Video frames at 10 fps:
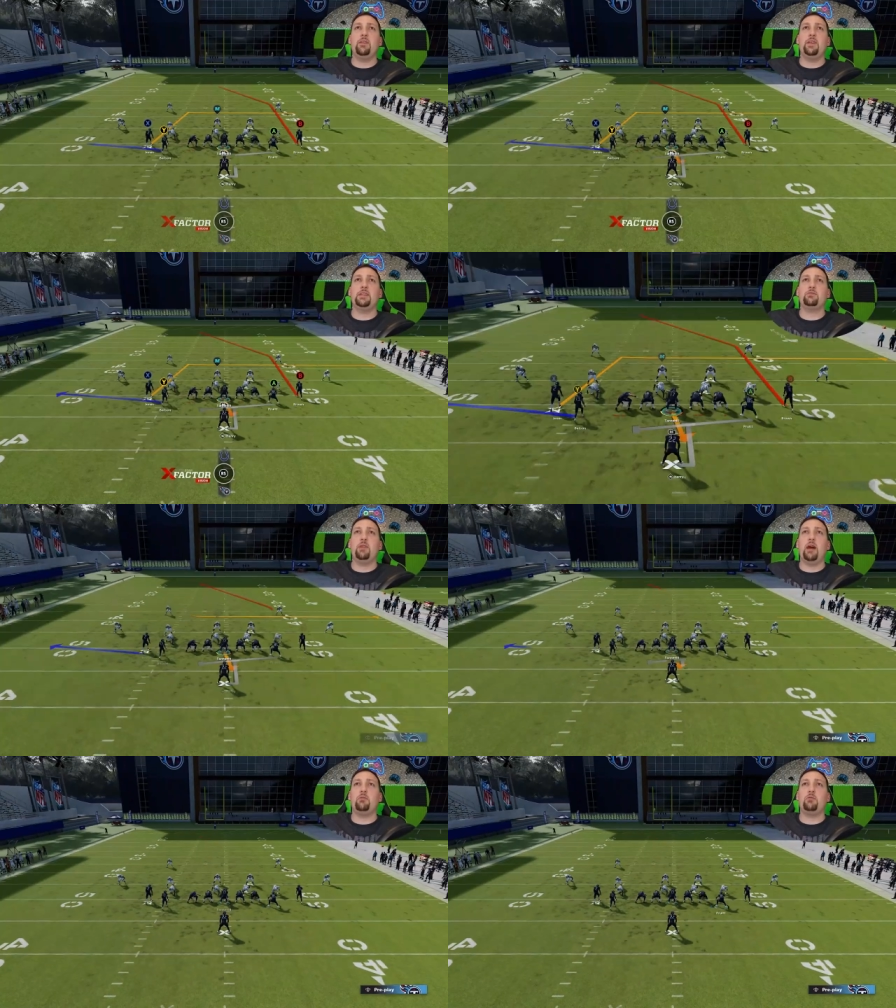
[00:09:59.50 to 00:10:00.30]
how this
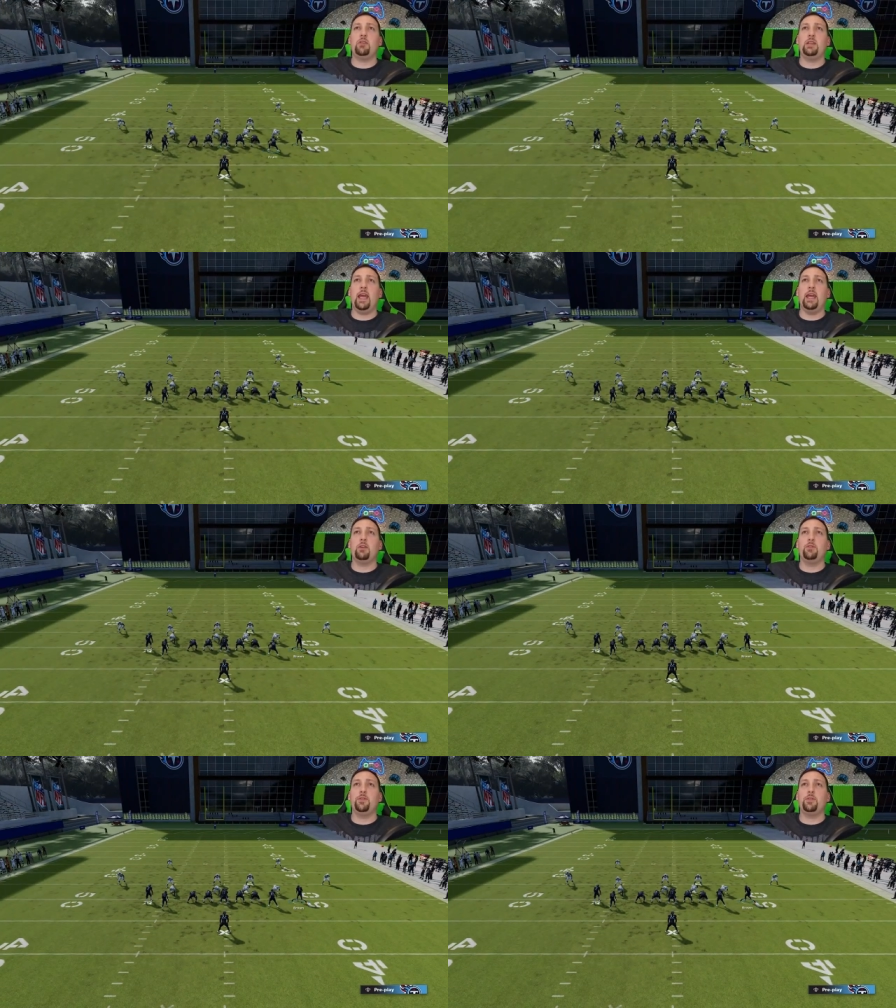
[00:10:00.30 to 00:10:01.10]
route really
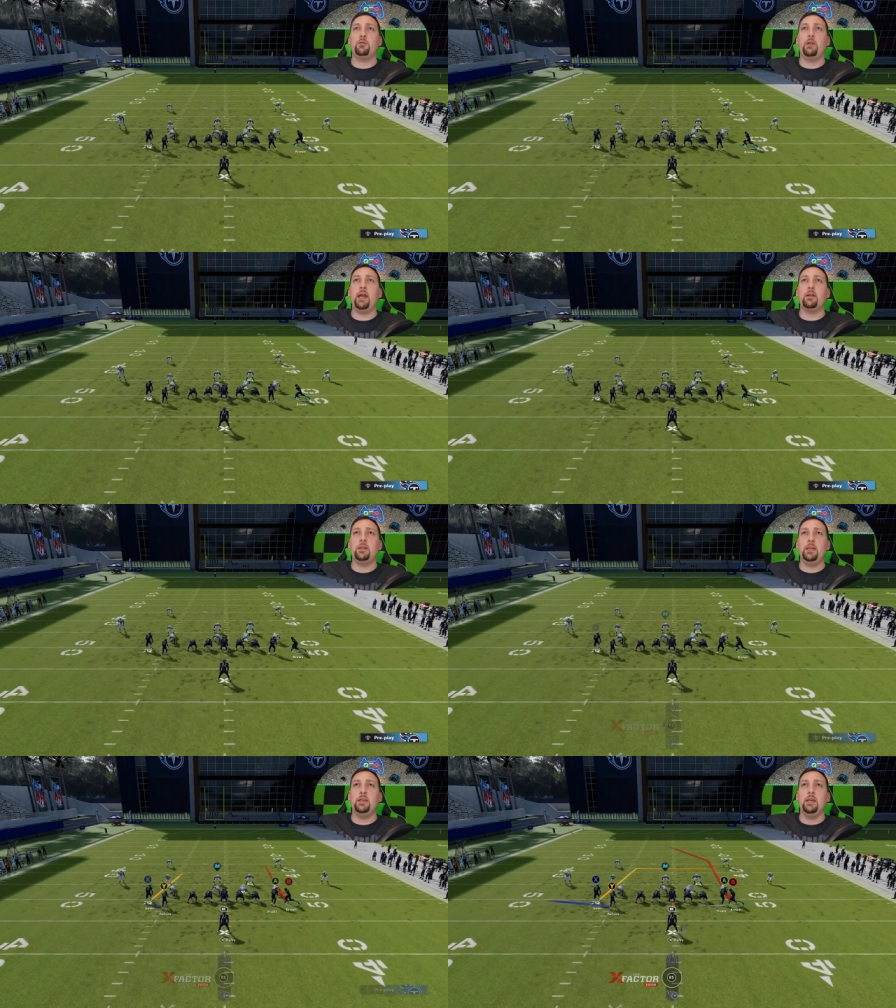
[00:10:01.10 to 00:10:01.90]
angles
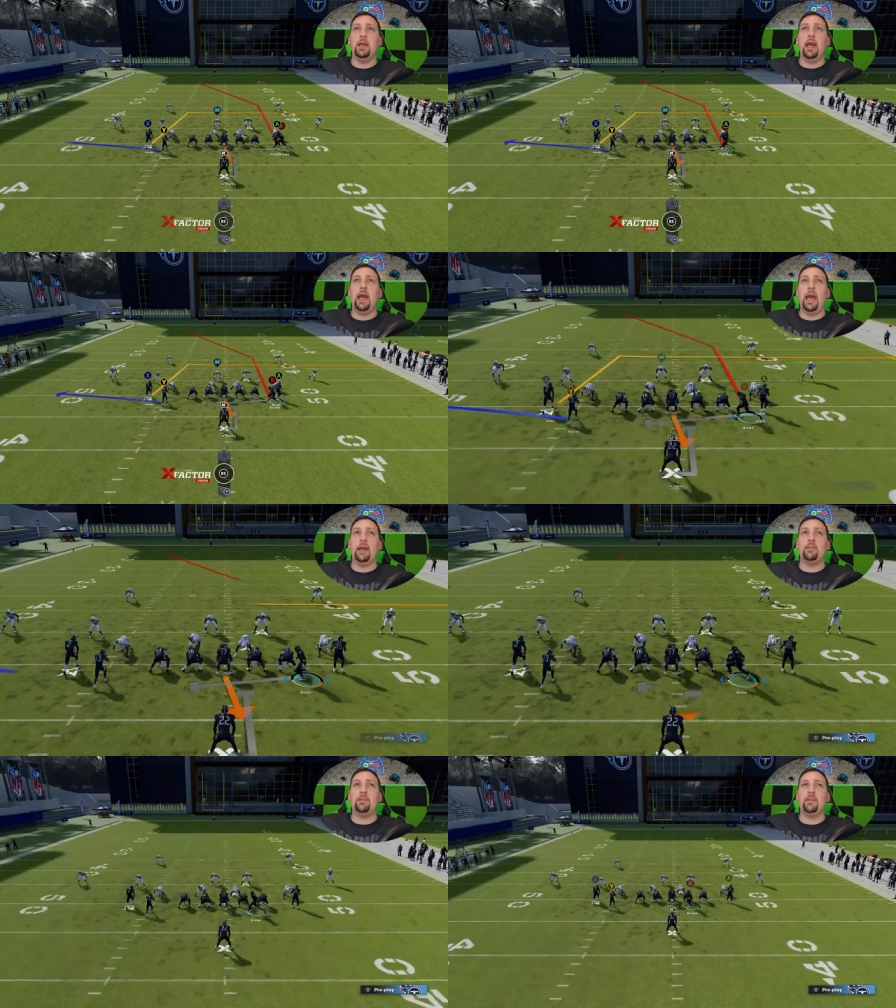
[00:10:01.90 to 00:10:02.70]
directly
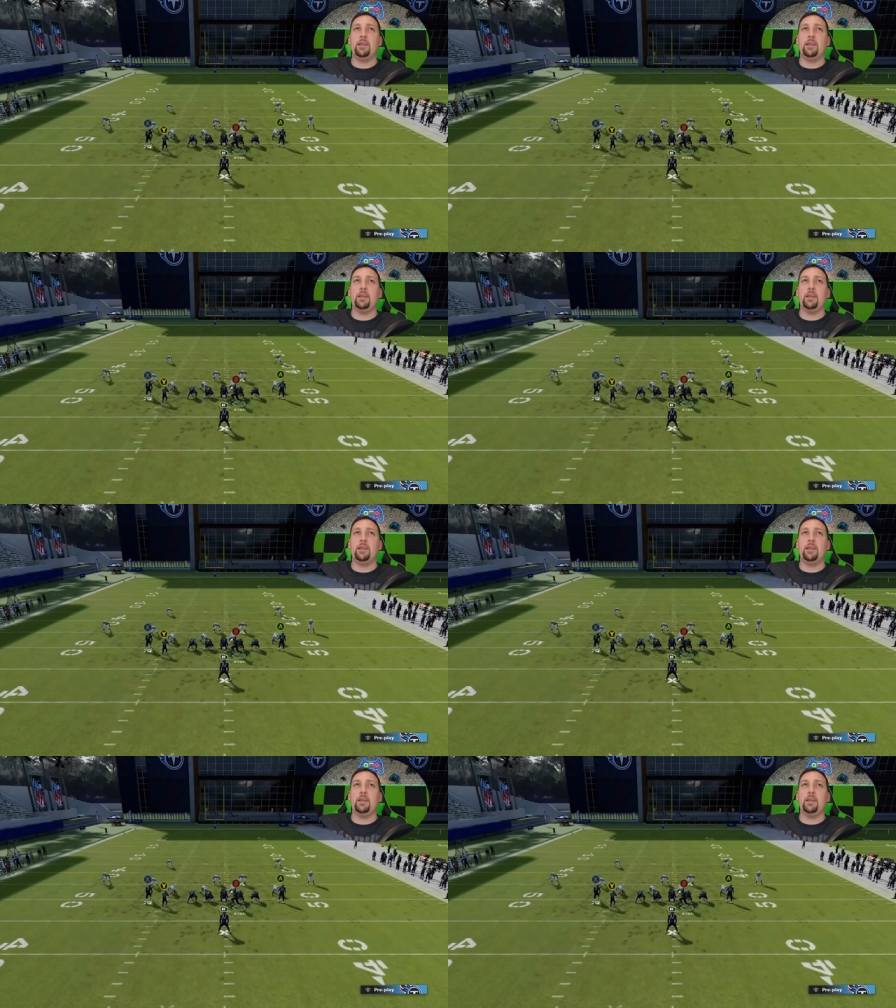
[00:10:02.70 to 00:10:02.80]
at